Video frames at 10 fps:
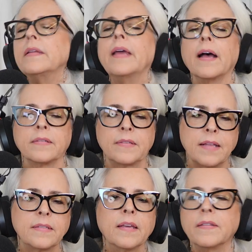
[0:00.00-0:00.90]
Yes,
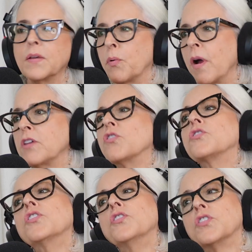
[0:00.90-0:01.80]
that's it. The
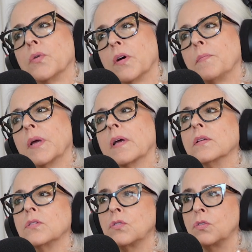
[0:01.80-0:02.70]
pressure to do it
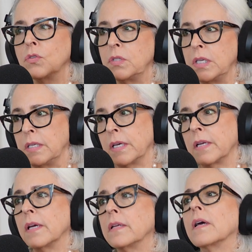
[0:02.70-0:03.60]
because Susie did it.